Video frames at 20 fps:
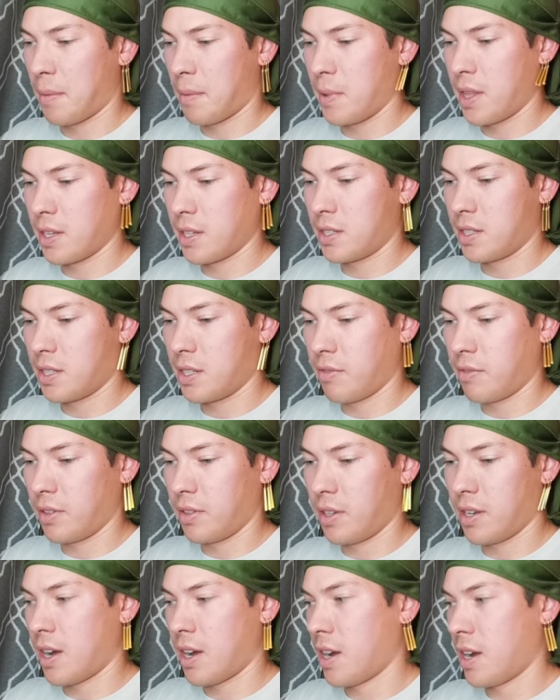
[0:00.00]
okay, I mean, that's
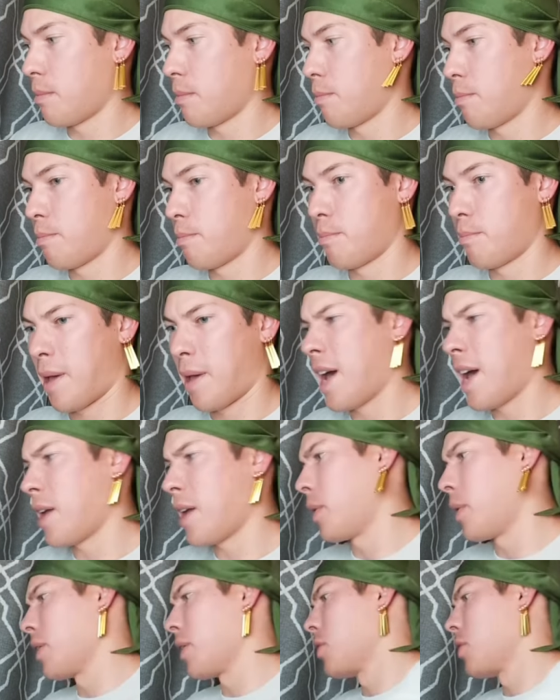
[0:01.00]
definitely not a bad way